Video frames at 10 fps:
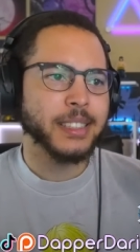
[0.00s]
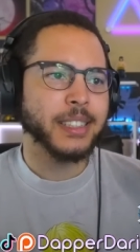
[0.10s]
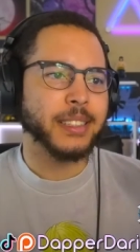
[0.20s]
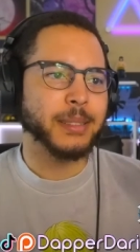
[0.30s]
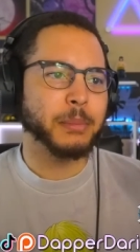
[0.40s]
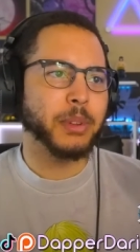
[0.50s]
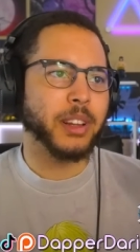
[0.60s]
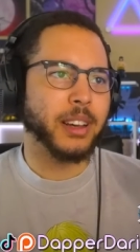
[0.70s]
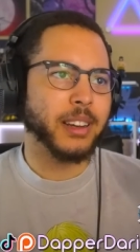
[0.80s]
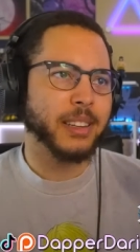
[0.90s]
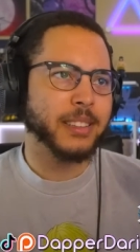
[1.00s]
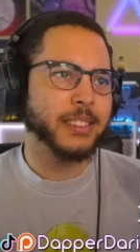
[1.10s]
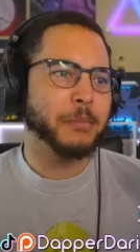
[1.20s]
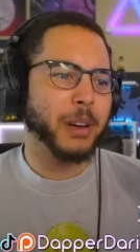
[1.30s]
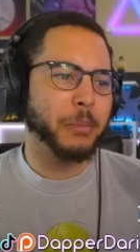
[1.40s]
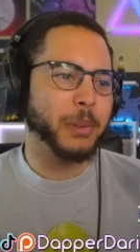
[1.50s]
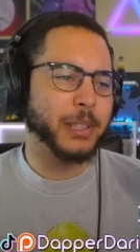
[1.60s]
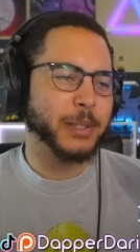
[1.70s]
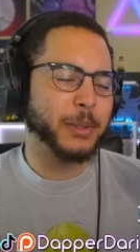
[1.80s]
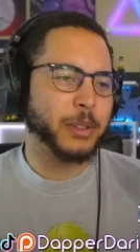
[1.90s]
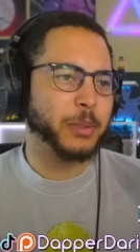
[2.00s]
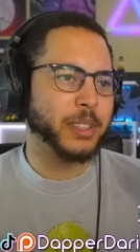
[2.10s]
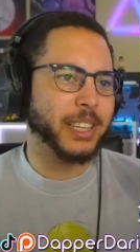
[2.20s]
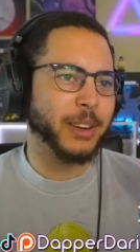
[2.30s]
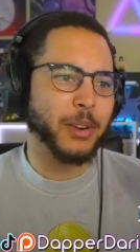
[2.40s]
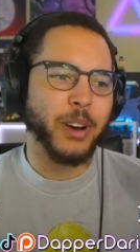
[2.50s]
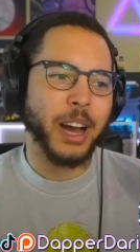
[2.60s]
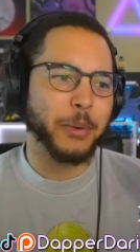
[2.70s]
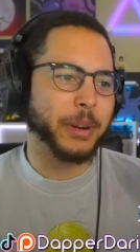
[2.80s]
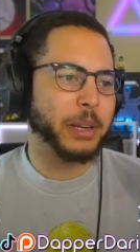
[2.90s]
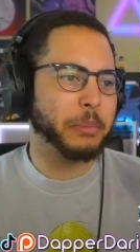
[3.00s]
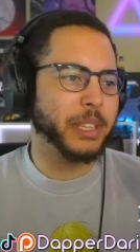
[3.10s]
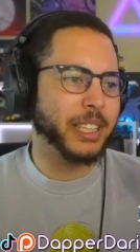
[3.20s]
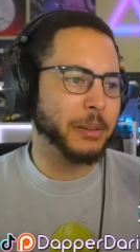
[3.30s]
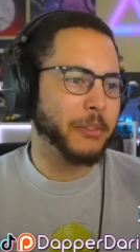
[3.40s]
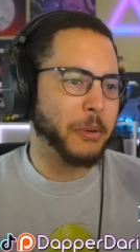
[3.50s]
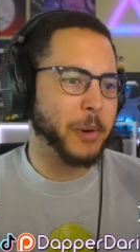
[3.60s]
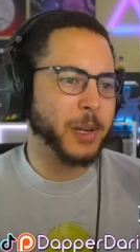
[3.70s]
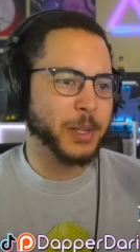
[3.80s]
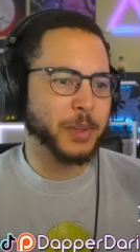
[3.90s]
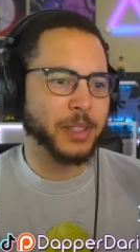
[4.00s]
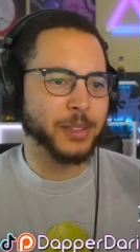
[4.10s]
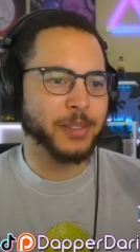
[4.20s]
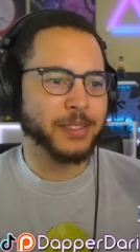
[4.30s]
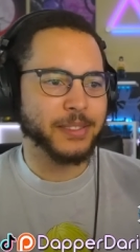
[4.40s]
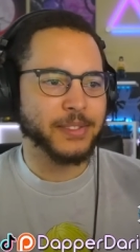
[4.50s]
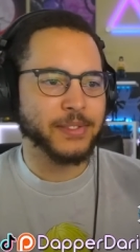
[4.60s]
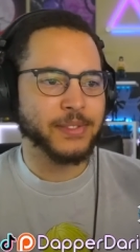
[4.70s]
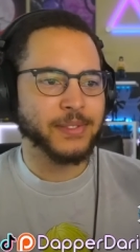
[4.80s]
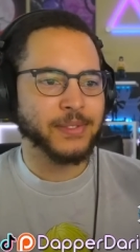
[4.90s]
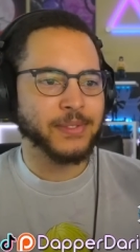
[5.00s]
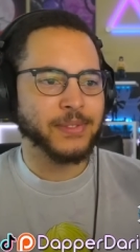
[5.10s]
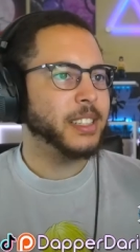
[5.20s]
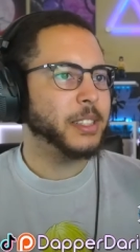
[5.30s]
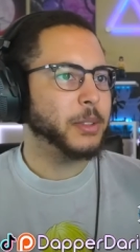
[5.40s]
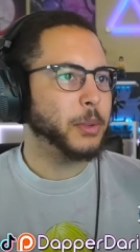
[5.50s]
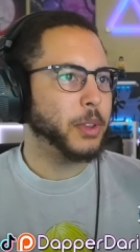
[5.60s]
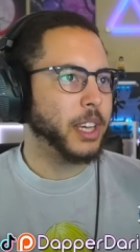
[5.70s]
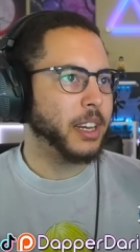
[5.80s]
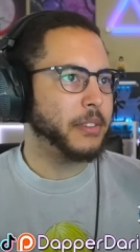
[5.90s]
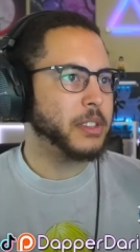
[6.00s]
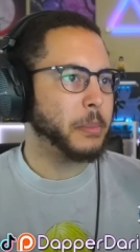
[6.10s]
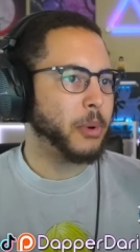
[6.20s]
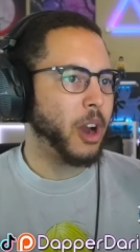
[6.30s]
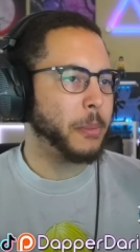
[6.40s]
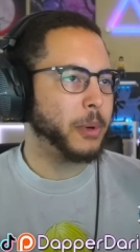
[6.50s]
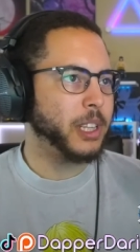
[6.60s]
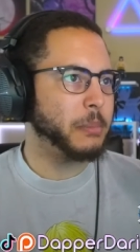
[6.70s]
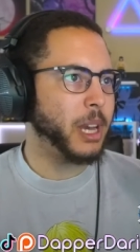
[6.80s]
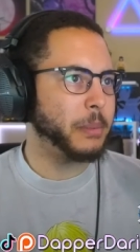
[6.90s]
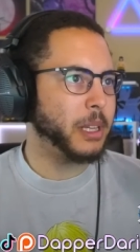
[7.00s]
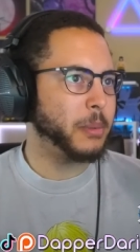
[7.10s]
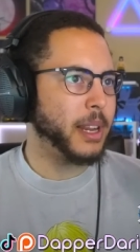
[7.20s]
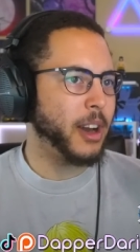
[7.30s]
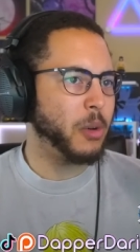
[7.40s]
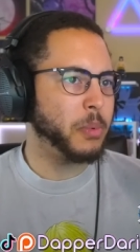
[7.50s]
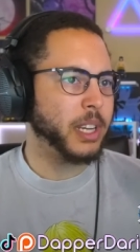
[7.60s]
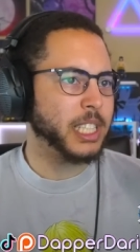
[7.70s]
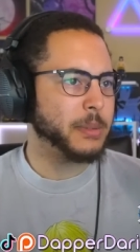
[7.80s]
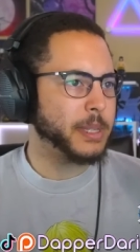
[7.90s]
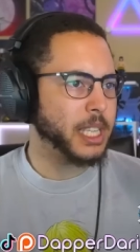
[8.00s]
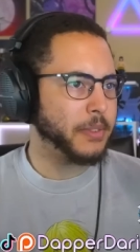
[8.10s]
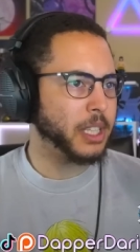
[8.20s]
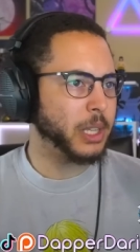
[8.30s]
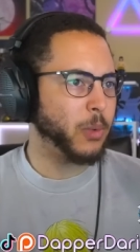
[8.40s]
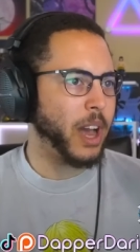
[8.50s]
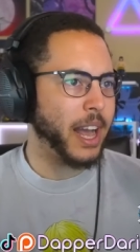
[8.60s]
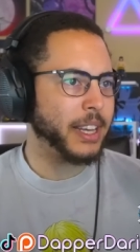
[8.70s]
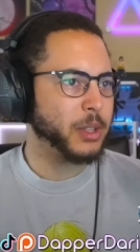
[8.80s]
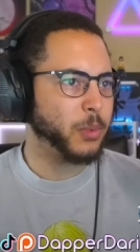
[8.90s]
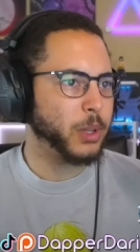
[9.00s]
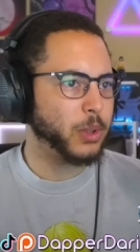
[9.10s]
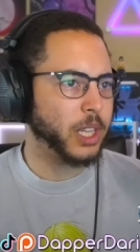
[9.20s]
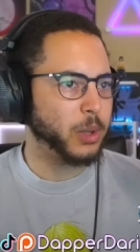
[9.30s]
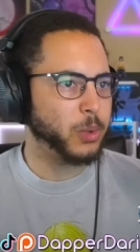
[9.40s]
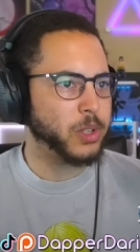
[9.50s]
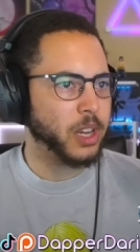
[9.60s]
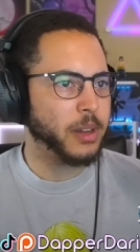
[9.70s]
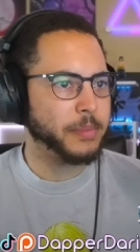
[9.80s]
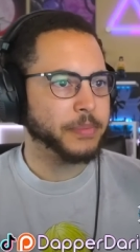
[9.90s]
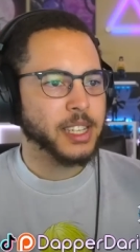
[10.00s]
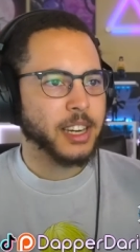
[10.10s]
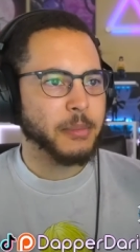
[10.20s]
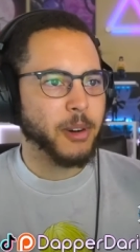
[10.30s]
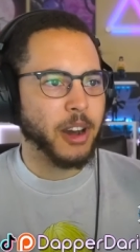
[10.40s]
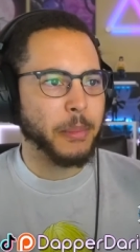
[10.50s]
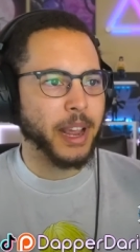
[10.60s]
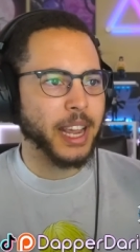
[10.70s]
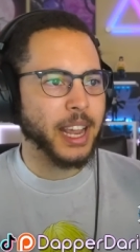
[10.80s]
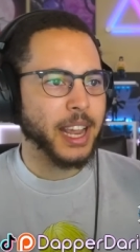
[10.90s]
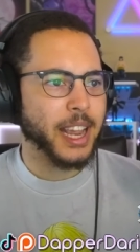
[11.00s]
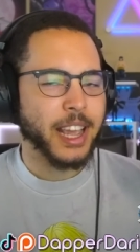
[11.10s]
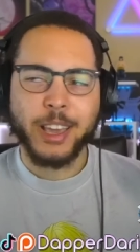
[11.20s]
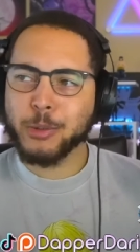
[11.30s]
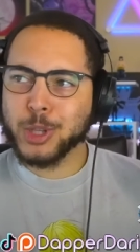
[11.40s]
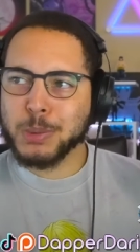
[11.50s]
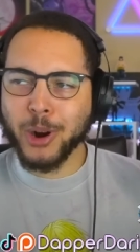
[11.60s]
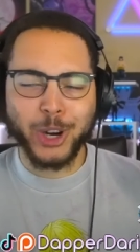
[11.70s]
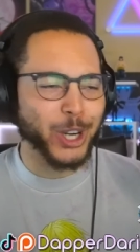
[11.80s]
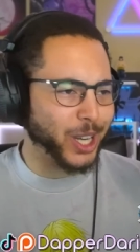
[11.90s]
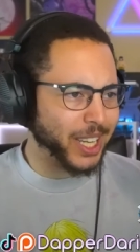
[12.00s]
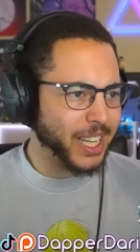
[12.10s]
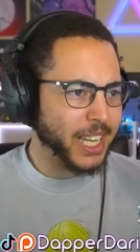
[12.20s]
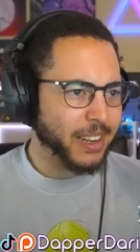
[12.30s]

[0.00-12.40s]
Good block by Mr. 3. I don't know how we're going to beat him, if I'm honest with you. You thinking of some property that might be able to help against specifically Wax, or what are you thinking, Usopp? Come on, man. You smart cookie.